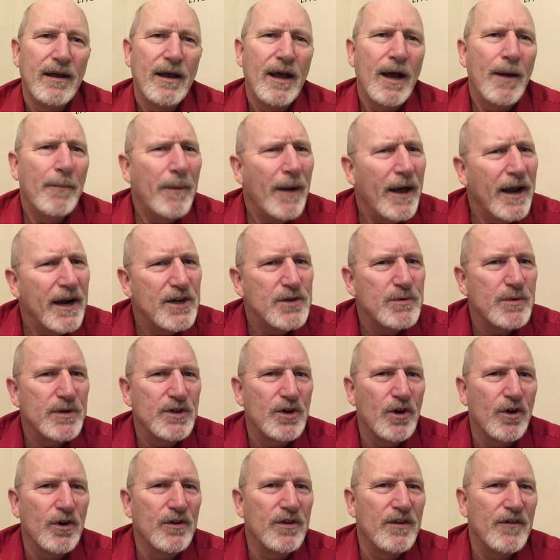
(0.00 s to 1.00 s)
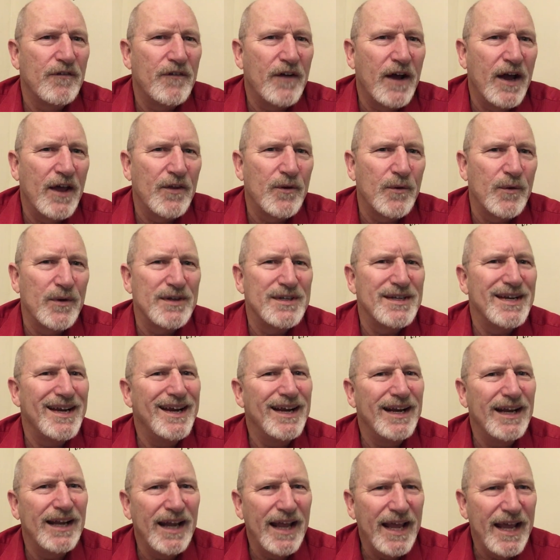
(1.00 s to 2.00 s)
Upon his return, the father is
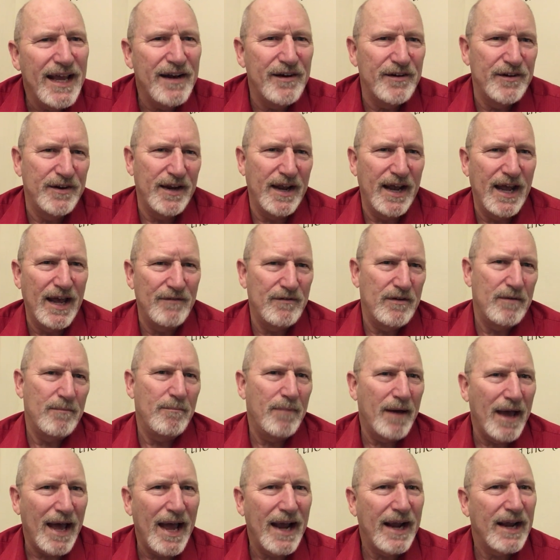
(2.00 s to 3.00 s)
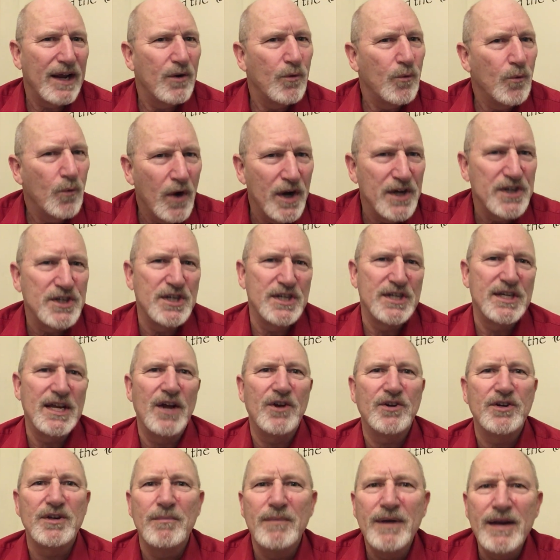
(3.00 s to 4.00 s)
elated to have him back and rushes
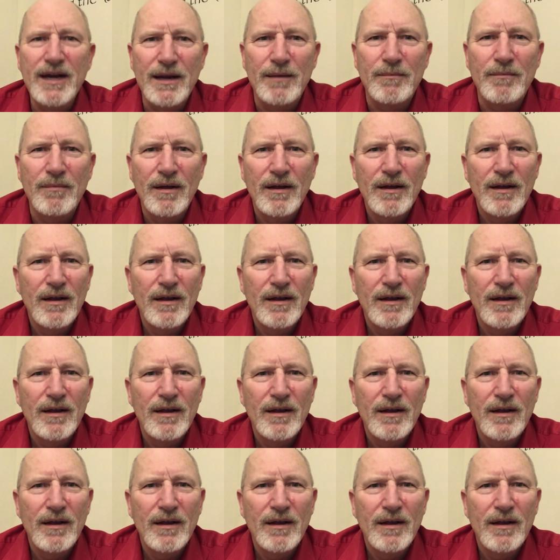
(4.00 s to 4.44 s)
out to meet him.